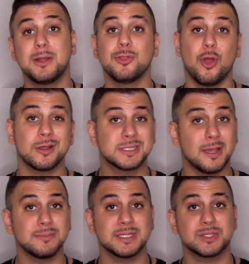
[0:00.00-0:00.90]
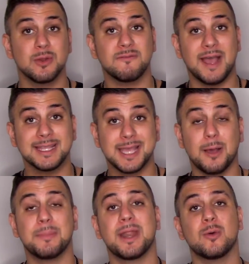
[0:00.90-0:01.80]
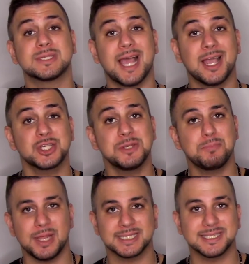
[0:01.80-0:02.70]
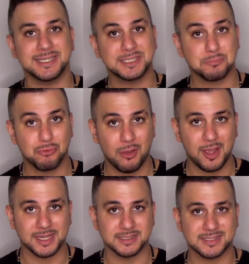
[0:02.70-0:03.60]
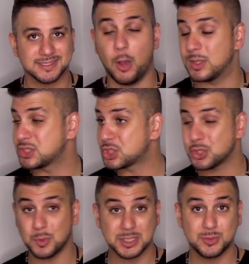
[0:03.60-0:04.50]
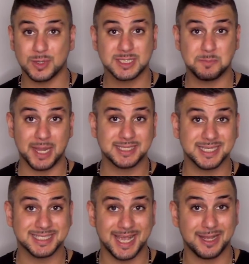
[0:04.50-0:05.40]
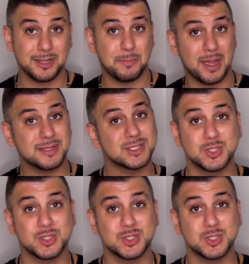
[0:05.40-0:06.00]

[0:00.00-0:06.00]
a long-time listener of Adham, but I was actually pleasantly surprised. I wasn't sure what to expect exactly by this